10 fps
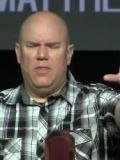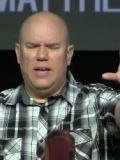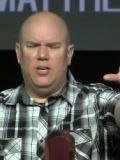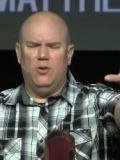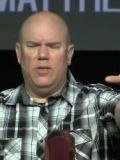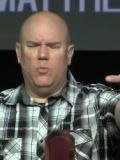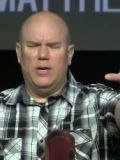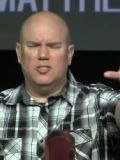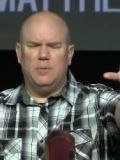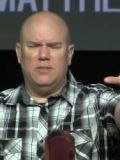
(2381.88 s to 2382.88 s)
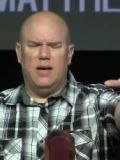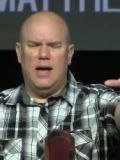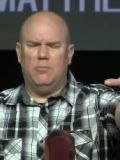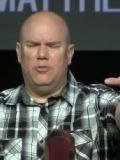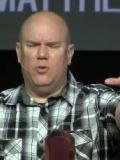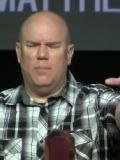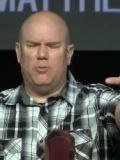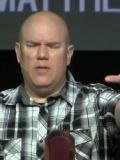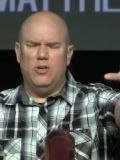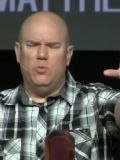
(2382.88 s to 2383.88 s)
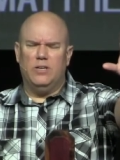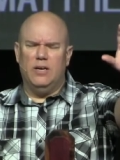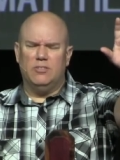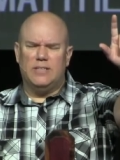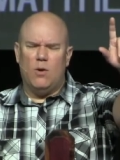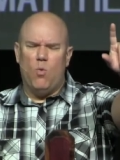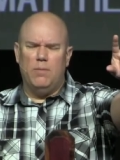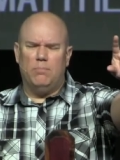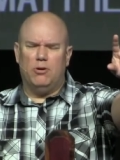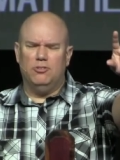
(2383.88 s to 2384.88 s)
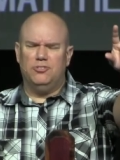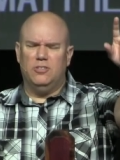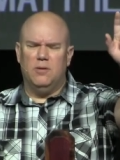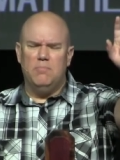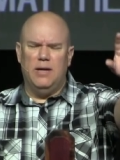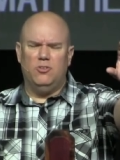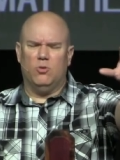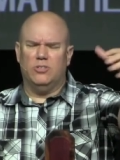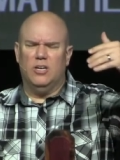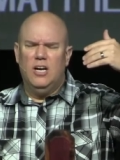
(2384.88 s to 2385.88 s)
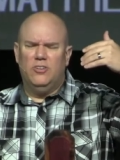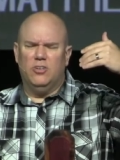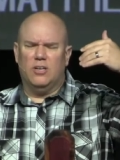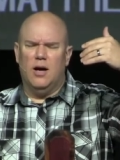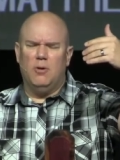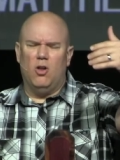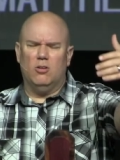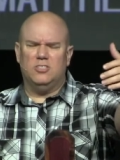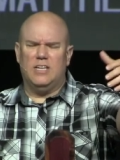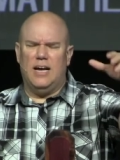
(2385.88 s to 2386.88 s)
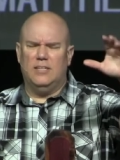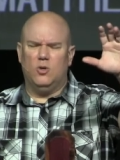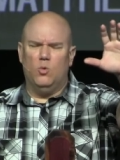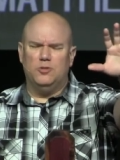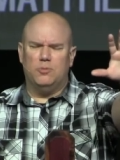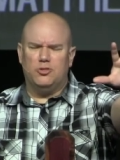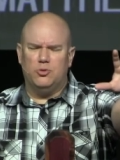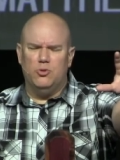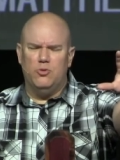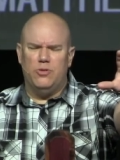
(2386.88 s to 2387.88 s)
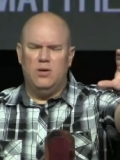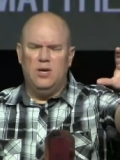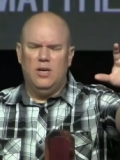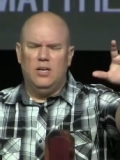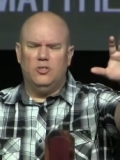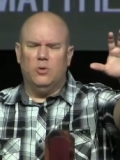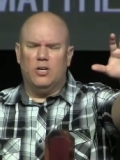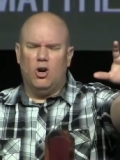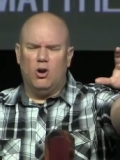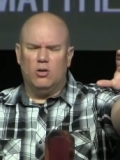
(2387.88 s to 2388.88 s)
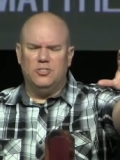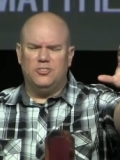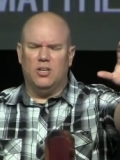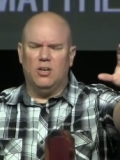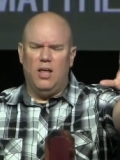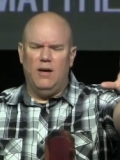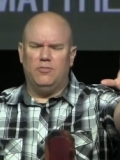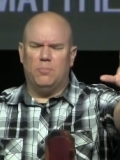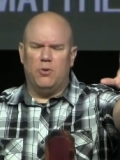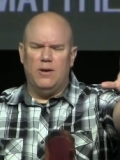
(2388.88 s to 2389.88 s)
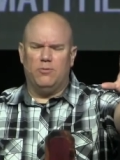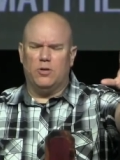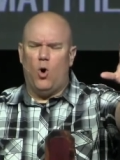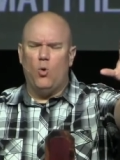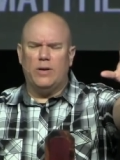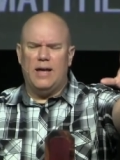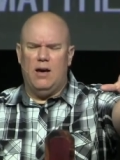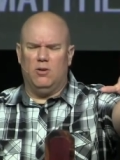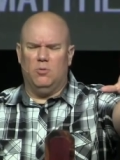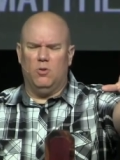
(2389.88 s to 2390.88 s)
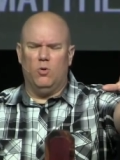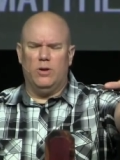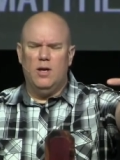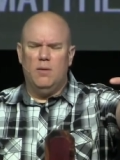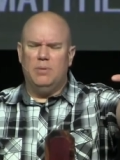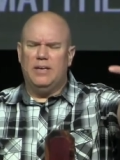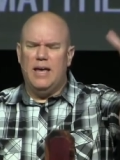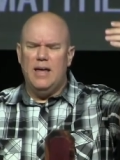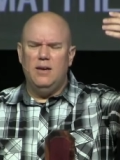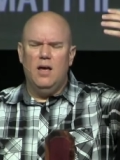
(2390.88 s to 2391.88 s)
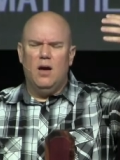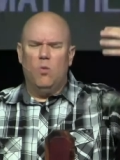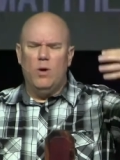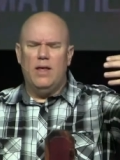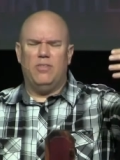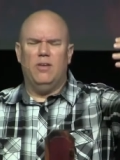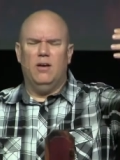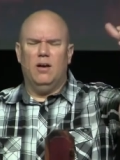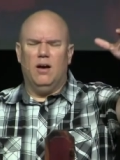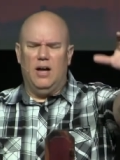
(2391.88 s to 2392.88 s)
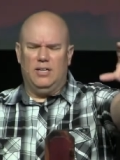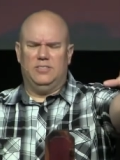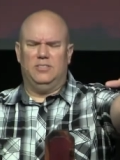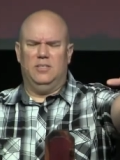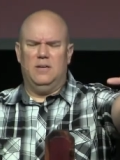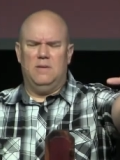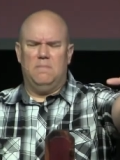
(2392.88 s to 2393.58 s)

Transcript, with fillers: Thank you that we can spend time with you. I pray that you would give us that one person to mentor, to, to come alongside, to whisper truth, to encourage, to love, to pray for, to hold accountable. Lord, begin with us.